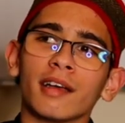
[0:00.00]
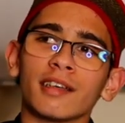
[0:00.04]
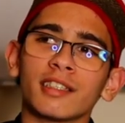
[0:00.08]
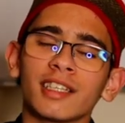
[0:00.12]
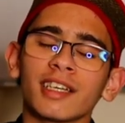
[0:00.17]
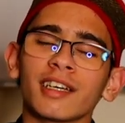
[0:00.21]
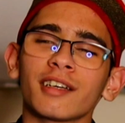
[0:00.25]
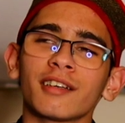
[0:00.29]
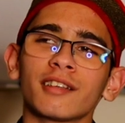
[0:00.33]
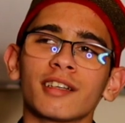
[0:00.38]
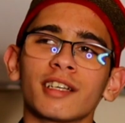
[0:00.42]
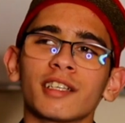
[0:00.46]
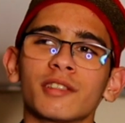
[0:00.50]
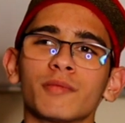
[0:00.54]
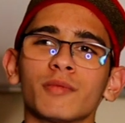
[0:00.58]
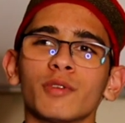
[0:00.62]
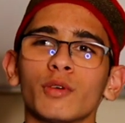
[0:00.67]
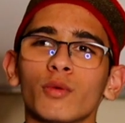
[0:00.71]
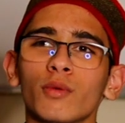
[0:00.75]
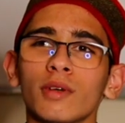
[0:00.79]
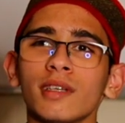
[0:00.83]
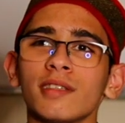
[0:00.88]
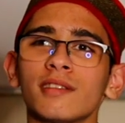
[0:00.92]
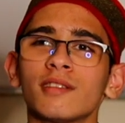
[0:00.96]
Sheikh had asked
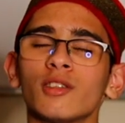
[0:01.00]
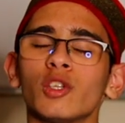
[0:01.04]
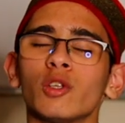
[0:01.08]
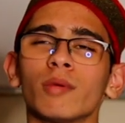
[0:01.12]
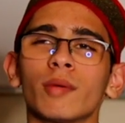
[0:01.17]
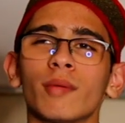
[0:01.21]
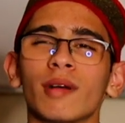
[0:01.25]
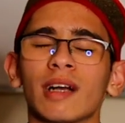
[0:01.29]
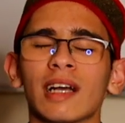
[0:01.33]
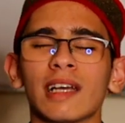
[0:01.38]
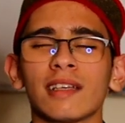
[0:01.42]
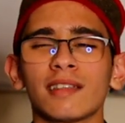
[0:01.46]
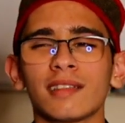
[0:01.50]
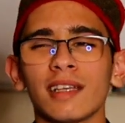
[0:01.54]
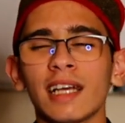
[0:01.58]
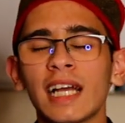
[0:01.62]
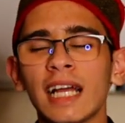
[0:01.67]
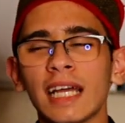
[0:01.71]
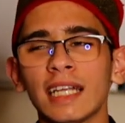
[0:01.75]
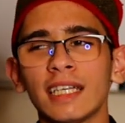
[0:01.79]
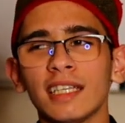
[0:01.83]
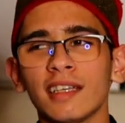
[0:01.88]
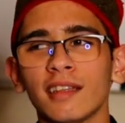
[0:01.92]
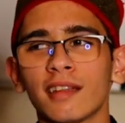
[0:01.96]
me, always, did you memorize the
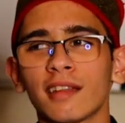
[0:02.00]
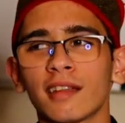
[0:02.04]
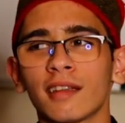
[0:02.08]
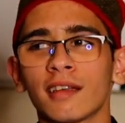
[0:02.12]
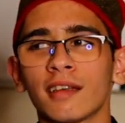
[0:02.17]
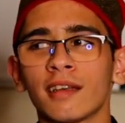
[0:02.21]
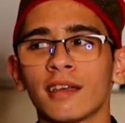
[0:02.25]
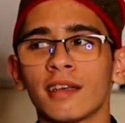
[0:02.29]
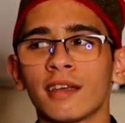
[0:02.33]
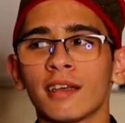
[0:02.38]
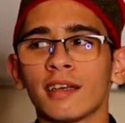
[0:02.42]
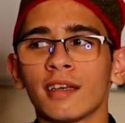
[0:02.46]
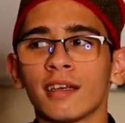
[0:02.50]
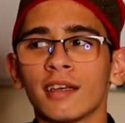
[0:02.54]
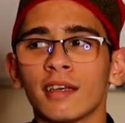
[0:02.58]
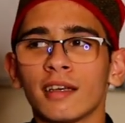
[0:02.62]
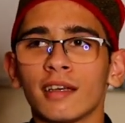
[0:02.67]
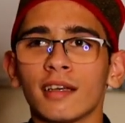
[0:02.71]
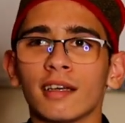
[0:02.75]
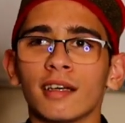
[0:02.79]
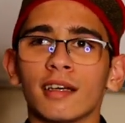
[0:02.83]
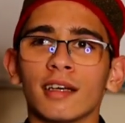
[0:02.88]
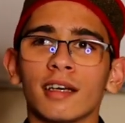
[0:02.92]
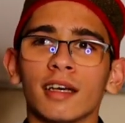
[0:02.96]
hadith?
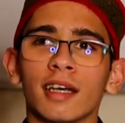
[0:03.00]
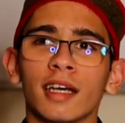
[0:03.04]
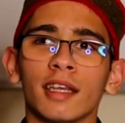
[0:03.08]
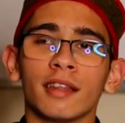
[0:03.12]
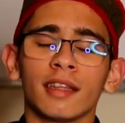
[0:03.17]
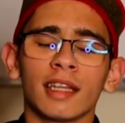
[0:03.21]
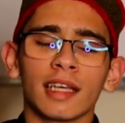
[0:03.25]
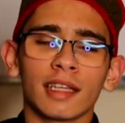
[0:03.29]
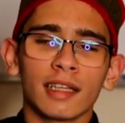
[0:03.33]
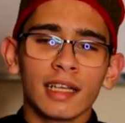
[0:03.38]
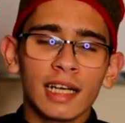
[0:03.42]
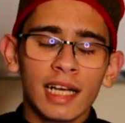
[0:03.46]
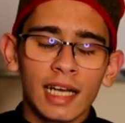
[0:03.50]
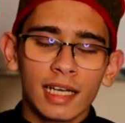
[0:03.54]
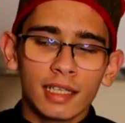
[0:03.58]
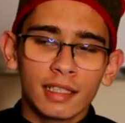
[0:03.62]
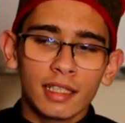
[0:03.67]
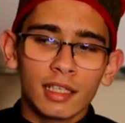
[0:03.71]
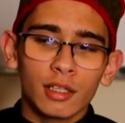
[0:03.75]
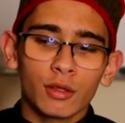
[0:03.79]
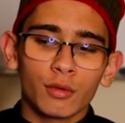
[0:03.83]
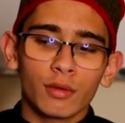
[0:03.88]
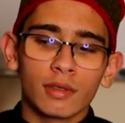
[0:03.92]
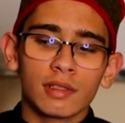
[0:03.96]
And that
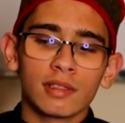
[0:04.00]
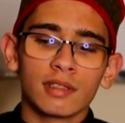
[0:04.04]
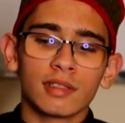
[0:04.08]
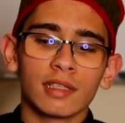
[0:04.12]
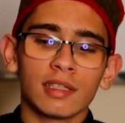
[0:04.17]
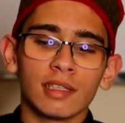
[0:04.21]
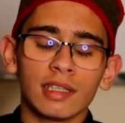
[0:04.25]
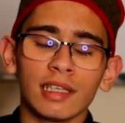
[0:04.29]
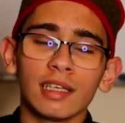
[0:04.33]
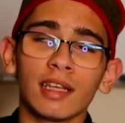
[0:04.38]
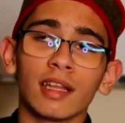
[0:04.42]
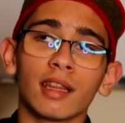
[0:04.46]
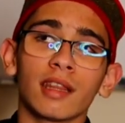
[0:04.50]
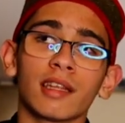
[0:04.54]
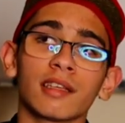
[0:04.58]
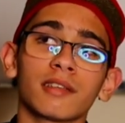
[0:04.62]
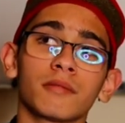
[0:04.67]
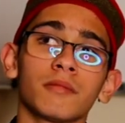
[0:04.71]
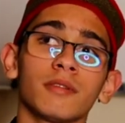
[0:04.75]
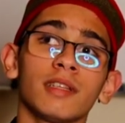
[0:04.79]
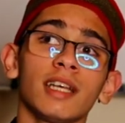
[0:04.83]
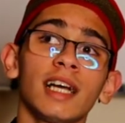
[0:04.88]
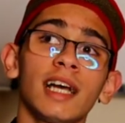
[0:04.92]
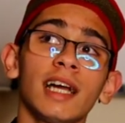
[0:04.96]
hadith was, indeed, Allah
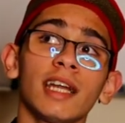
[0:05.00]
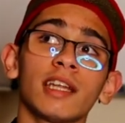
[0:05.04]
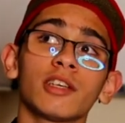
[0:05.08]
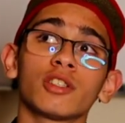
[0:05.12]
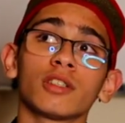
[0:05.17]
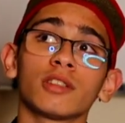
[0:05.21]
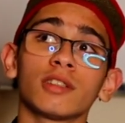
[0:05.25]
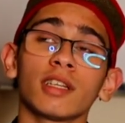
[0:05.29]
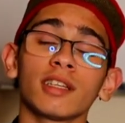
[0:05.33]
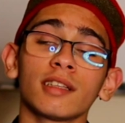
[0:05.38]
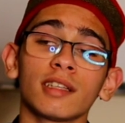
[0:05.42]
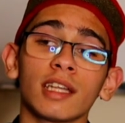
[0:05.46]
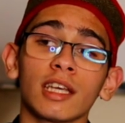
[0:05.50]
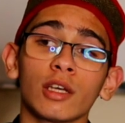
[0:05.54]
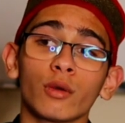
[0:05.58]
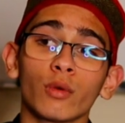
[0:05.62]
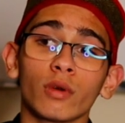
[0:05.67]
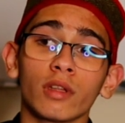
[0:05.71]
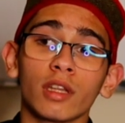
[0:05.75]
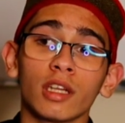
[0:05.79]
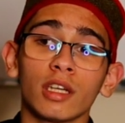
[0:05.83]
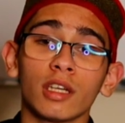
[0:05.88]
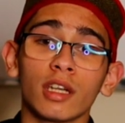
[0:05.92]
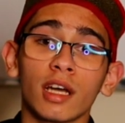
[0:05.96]
subhanahu wa ta'ala shall not take
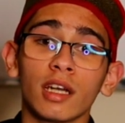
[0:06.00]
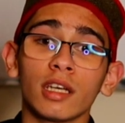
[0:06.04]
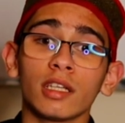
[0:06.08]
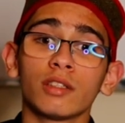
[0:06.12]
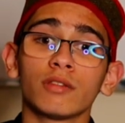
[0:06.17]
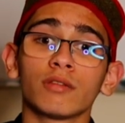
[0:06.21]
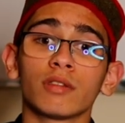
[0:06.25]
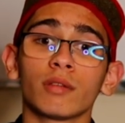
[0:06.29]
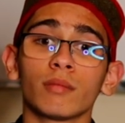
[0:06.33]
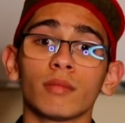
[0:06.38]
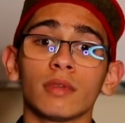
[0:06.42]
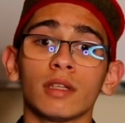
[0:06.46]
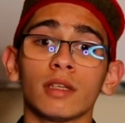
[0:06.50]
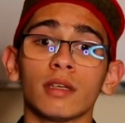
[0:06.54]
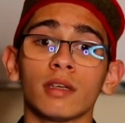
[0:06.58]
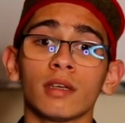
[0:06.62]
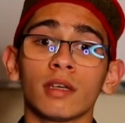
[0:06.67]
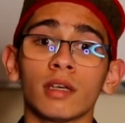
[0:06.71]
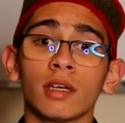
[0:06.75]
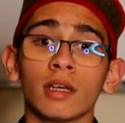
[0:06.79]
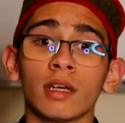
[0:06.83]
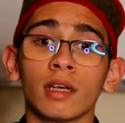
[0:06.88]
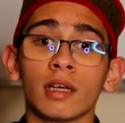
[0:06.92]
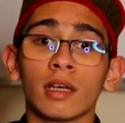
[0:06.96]
away the knowledge from the
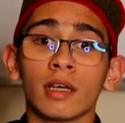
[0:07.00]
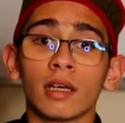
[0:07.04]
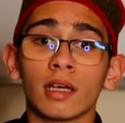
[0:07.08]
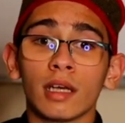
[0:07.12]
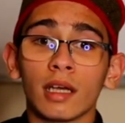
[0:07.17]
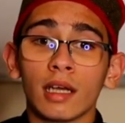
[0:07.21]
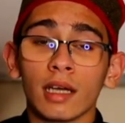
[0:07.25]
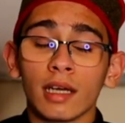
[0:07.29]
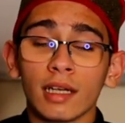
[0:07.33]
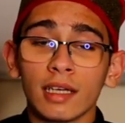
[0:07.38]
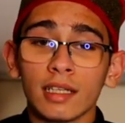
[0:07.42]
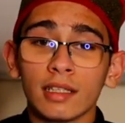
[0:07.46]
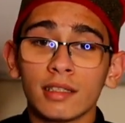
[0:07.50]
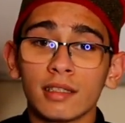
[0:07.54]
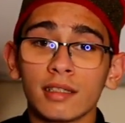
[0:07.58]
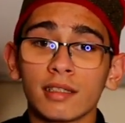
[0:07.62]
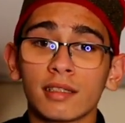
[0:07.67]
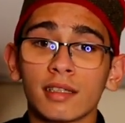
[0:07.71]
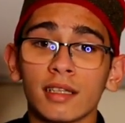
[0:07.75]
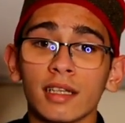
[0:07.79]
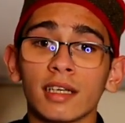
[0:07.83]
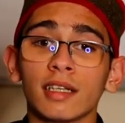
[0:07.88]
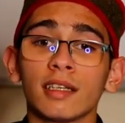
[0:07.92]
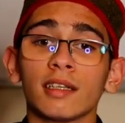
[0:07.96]

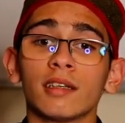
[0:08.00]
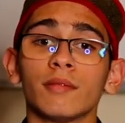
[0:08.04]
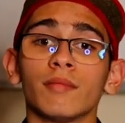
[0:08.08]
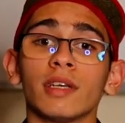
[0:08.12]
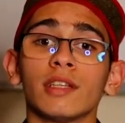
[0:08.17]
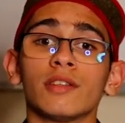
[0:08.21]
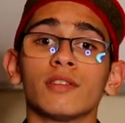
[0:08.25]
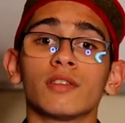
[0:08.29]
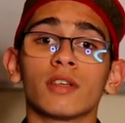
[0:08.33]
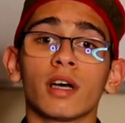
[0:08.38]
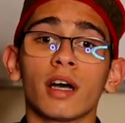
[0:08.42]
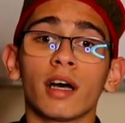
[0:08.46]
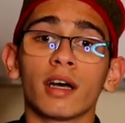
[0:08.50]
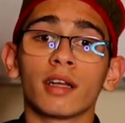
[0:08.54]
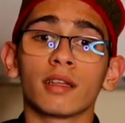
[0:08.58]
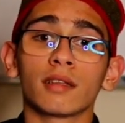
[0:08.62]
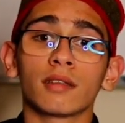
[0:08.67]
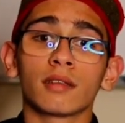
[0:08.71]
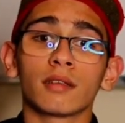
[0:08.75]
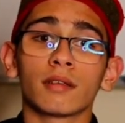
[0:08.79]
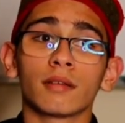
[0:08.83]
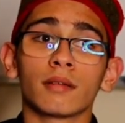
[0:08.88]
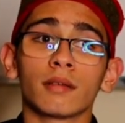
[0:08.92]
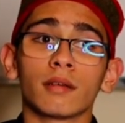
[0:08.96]
religious learned men's
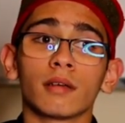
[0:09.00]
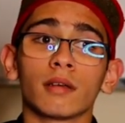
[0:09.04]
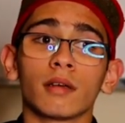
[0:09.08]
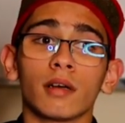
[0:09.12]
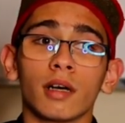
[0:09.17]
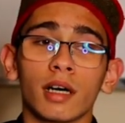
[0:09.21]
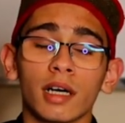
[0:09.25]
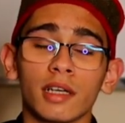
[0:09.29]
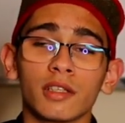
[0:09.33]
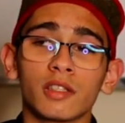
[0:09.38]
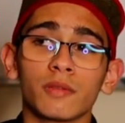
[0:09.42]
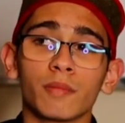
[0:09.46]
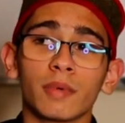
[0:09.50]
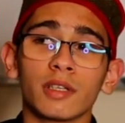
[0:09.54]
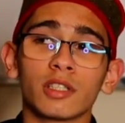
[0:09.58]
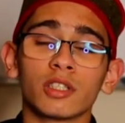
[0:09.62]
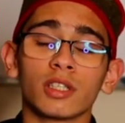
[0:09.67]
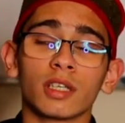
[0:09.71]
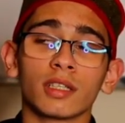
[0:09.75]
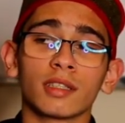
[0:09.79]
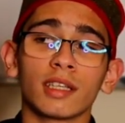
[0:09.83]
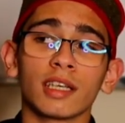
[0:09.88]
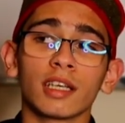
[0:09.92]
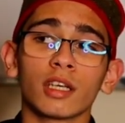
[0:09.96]
hearts, but
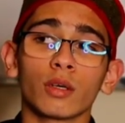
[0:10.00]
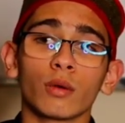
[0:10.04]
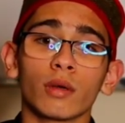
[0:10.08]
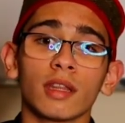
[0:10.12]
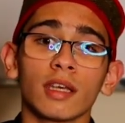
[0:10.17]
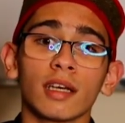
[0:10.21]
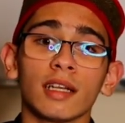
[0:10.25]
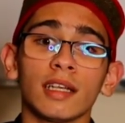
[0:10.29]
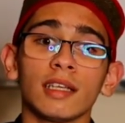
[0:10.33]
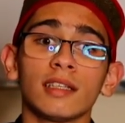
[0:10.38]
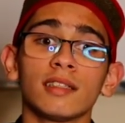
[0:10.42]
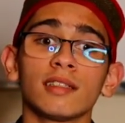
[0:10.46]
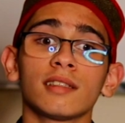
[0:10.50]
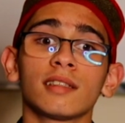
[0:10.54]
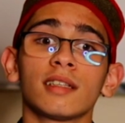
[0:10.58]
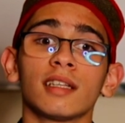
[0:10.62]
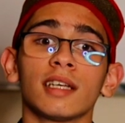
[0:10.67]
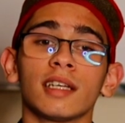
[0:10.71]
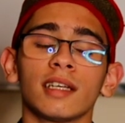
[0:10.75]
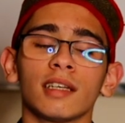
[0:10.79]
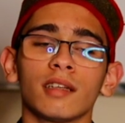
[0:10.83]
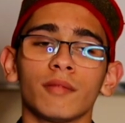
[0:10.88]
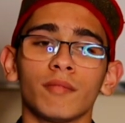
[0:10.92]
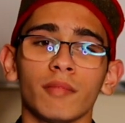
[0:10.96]
shall take away the religious
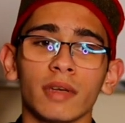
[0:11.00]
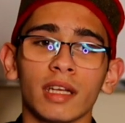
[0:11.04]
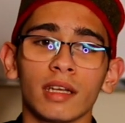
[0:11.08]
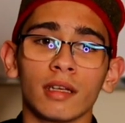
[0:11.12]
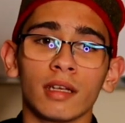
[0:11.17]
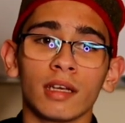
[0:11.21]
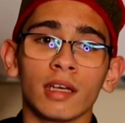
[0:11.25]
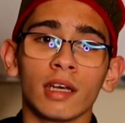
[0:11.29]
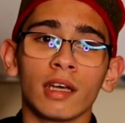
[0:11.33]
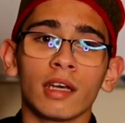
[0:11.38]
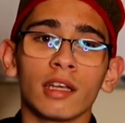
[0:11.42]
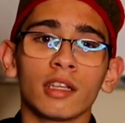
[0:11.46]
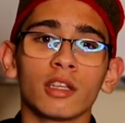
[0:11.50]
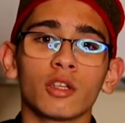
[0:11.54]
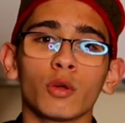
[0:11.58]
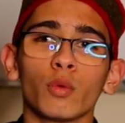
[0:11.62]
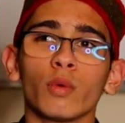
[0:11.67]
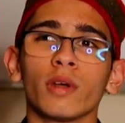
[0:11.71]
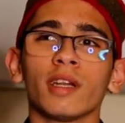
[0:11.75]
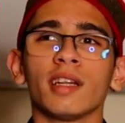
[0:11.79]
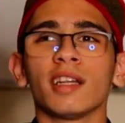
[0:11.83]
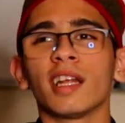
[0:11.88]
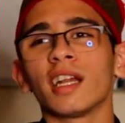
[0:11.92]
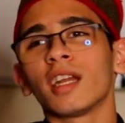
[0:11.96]
learned men,
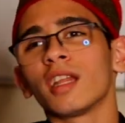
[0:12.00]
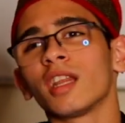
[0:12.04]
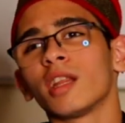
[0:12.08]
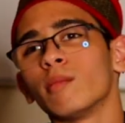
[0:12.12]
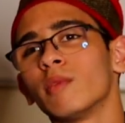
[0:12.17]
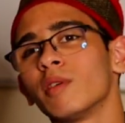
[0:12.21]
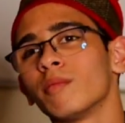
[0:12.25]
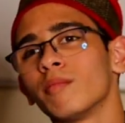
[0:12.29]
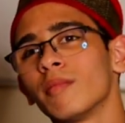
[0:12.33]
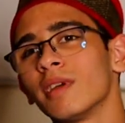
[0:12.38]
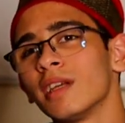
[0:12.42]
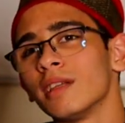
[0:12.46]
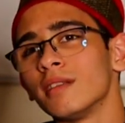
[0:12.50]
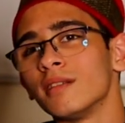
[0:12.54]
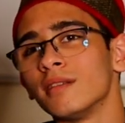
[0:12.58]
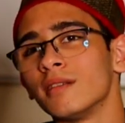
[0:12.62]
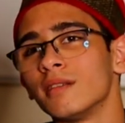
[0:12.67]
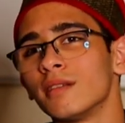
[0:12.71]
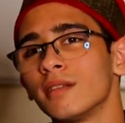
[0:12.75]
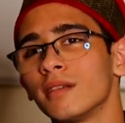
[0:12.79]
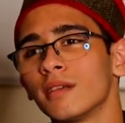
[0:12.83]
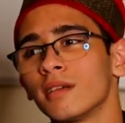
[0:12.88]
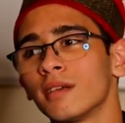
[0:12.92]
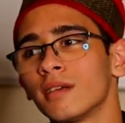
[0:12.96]
till when none of them
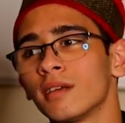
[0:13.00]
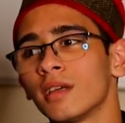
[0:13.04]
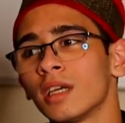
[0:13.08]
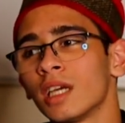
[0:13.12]
remains.